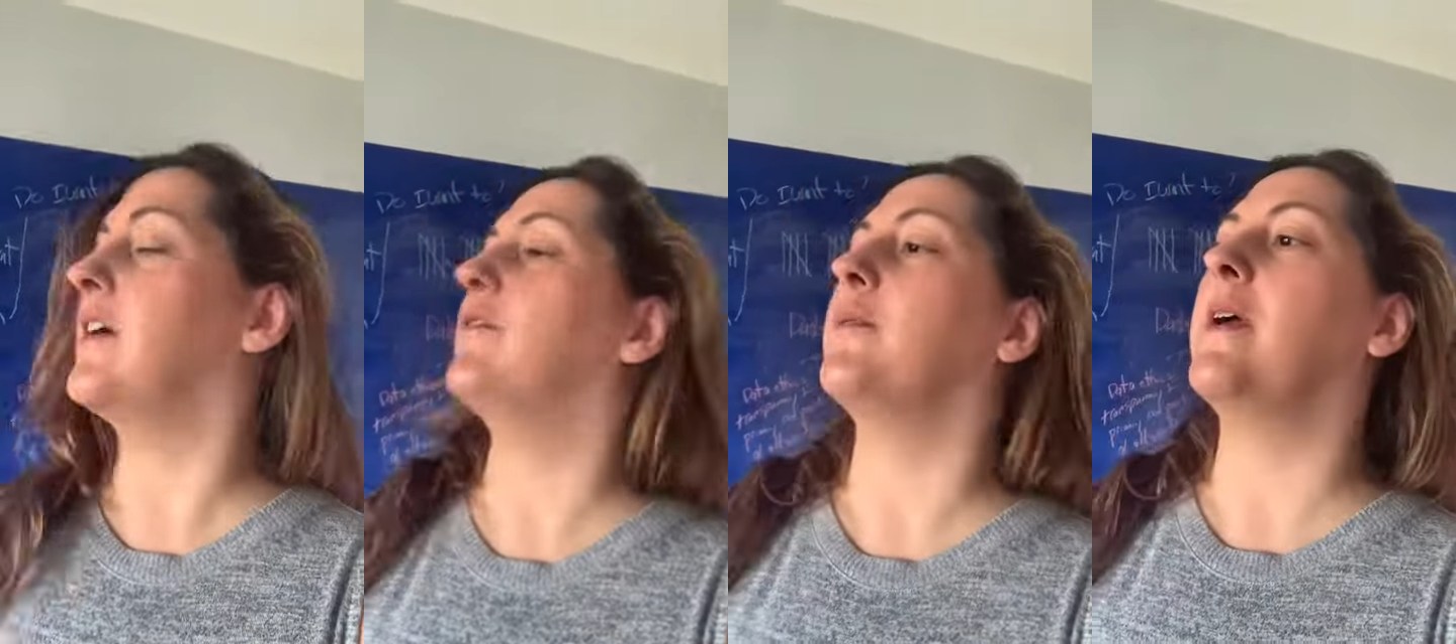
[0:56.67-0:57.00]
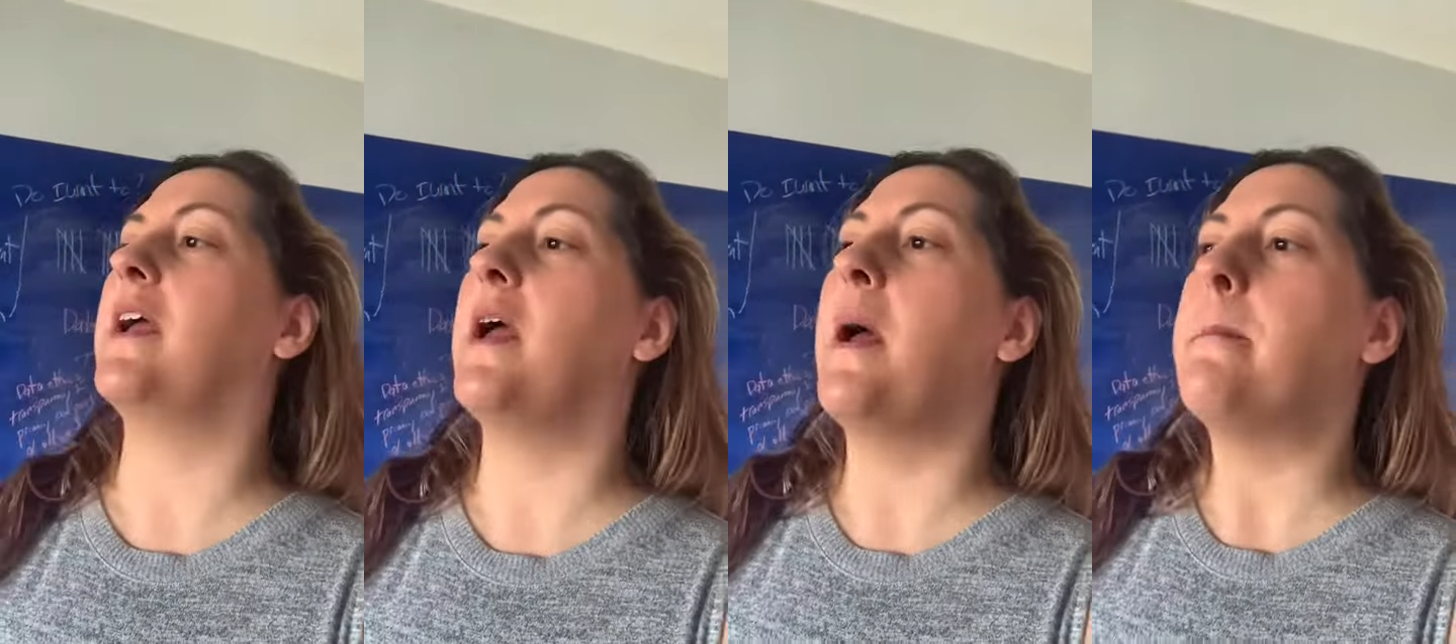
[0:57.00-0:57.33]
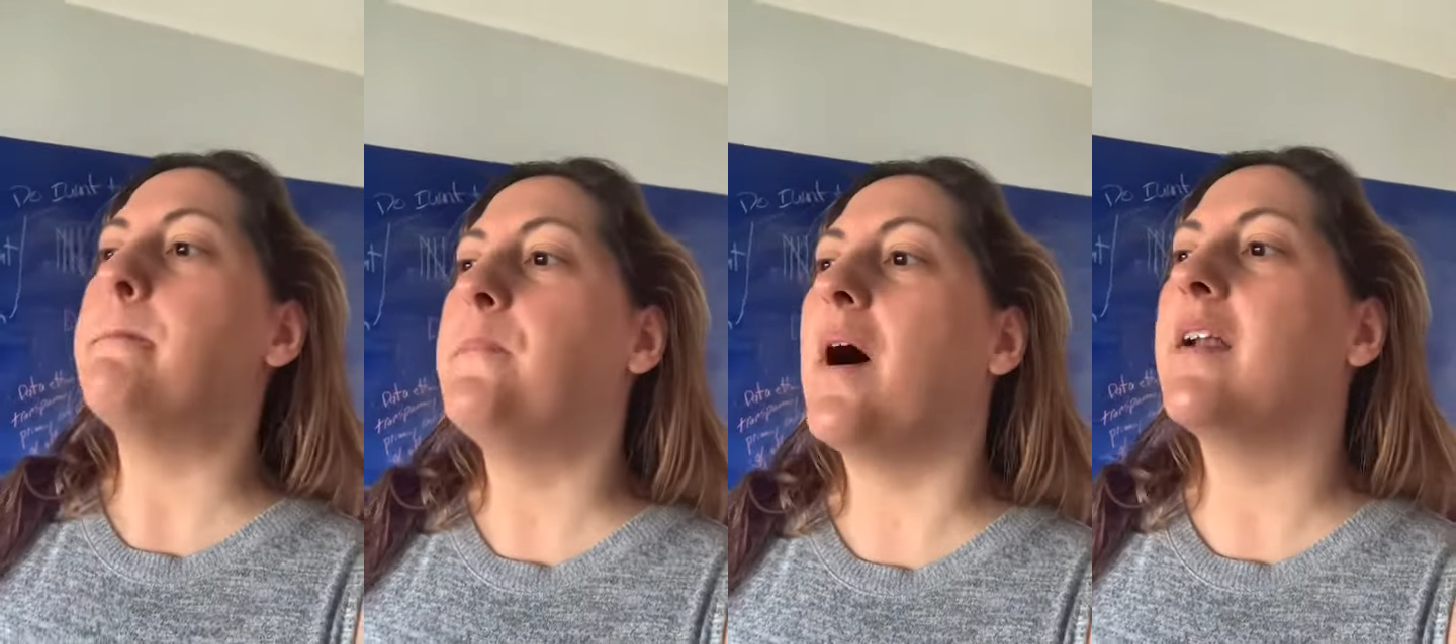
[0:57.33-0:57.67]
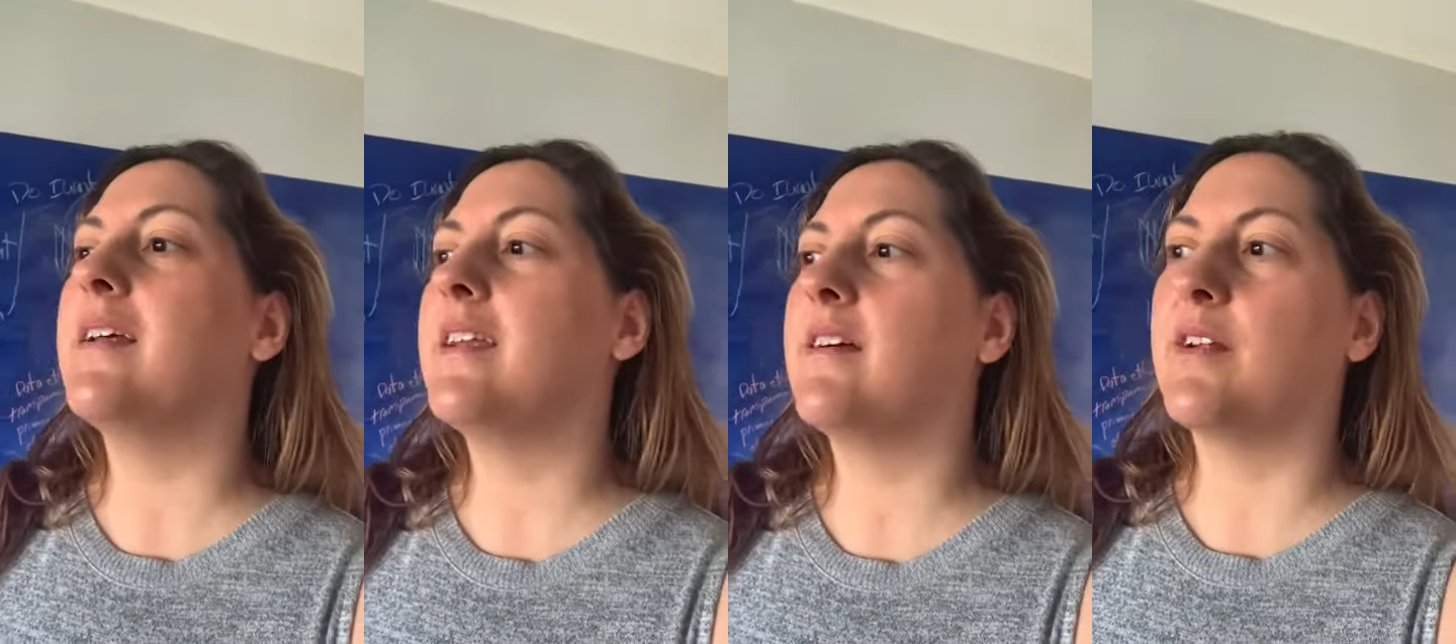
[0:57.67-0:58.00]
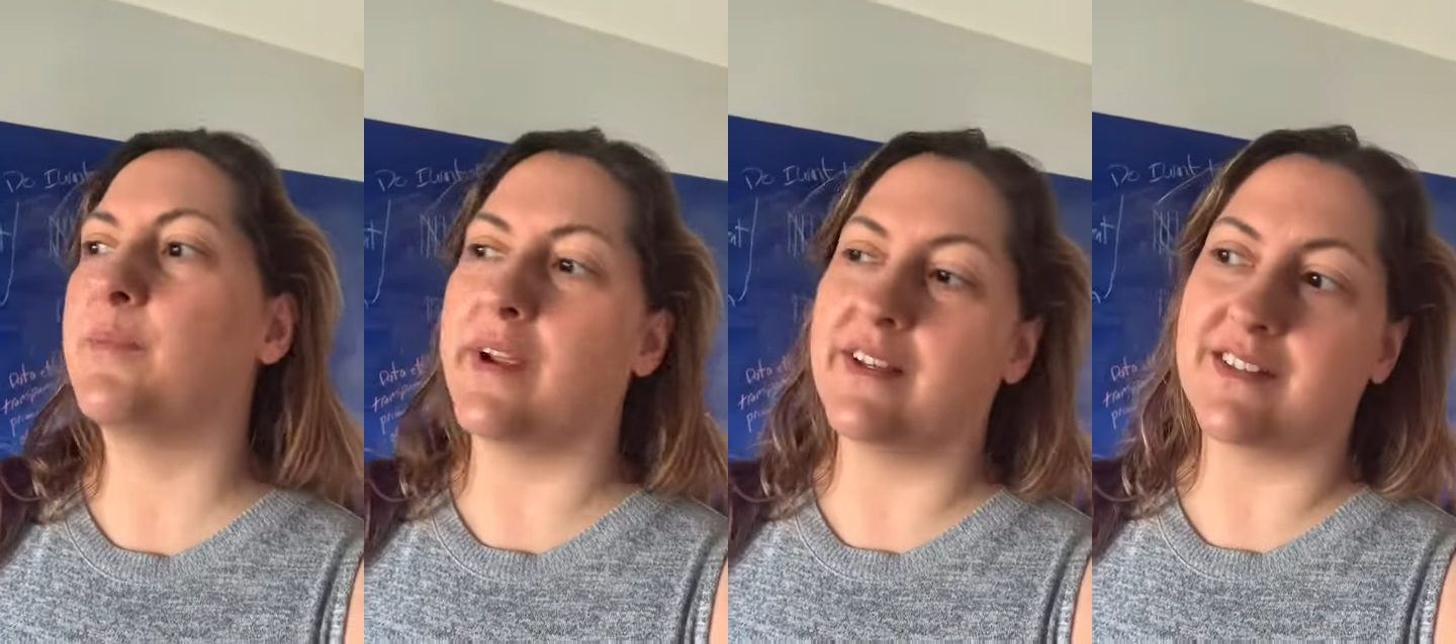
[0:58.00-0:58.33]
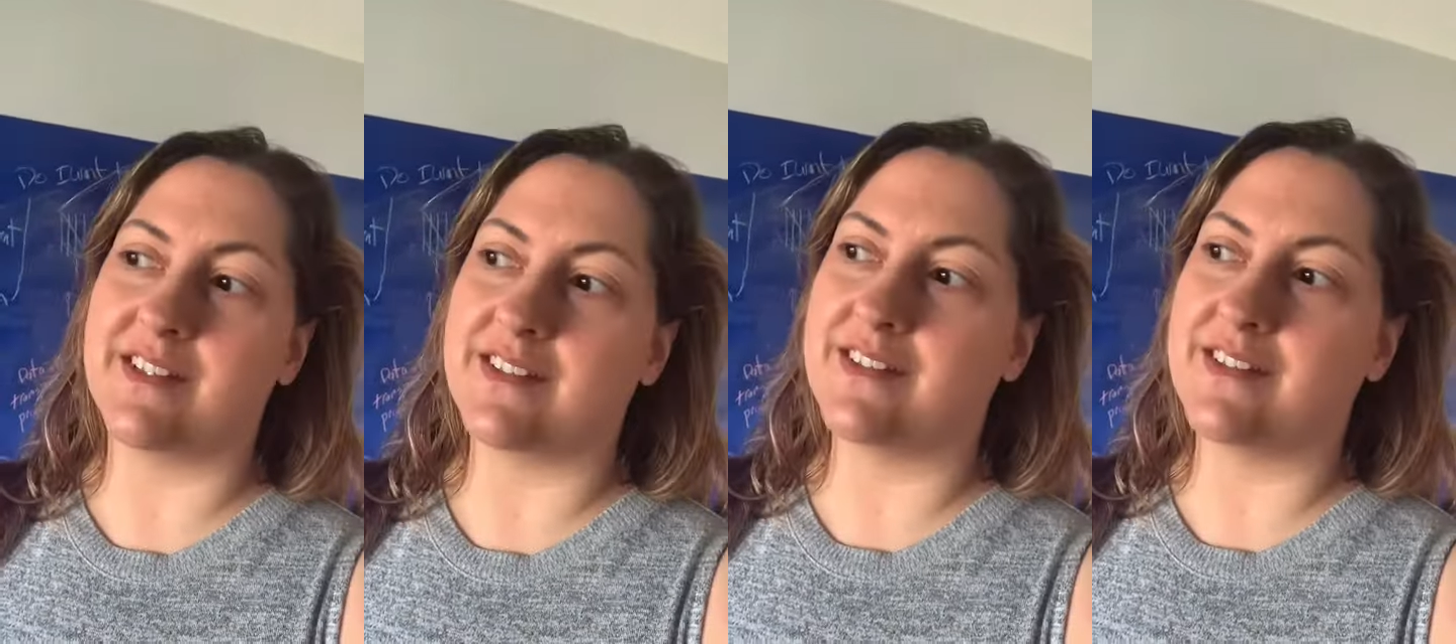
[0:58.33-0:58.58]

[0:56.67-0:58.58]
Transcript: from a monetary basis?